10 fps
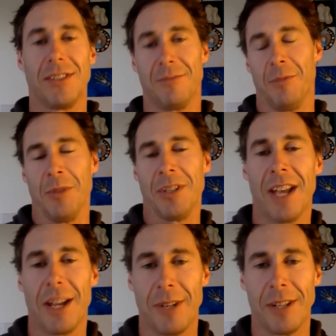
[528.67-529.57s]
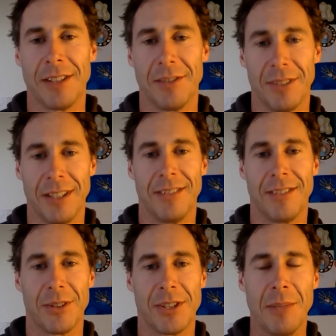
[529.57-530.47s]
we say are relatively
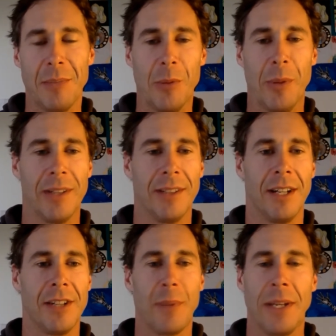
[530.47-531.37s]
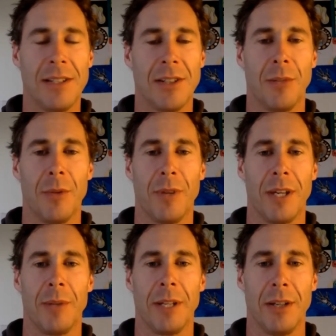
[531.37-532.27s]
sort of simple, but, spending time with
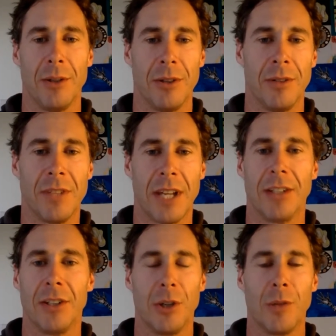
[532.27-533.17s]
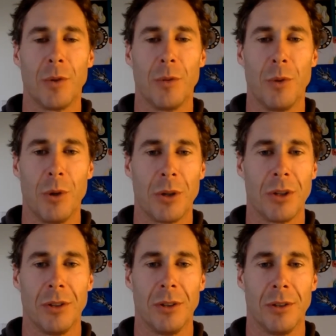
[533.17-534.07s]
family or taking the dog for a
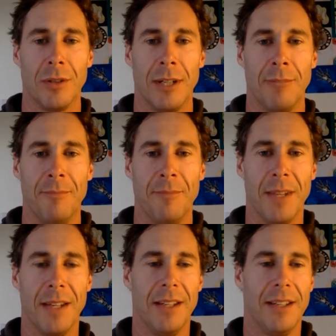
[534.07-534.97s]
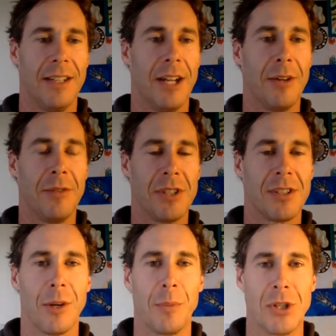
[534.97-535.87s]
walk or, even
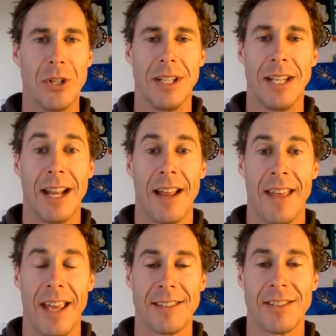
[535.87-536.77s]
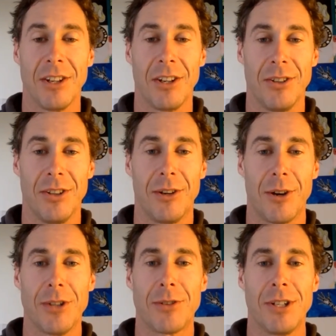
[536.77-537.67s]
just the opportunity to get out of the house and go do the
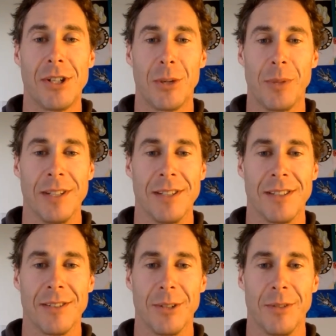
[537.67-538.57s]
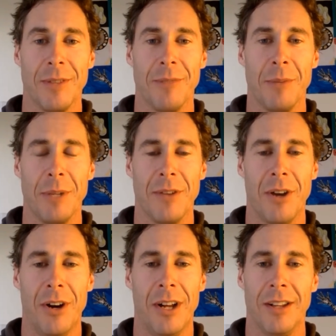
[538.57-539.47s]
grocery shopping is a sort of a bit of a
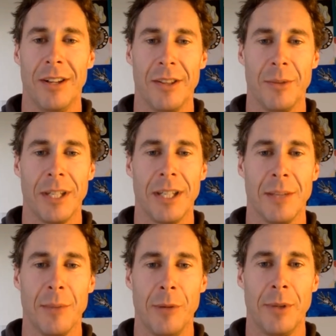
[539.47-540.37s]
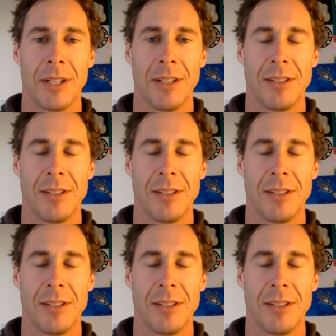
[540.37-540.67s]
highlight of the week at the moment, because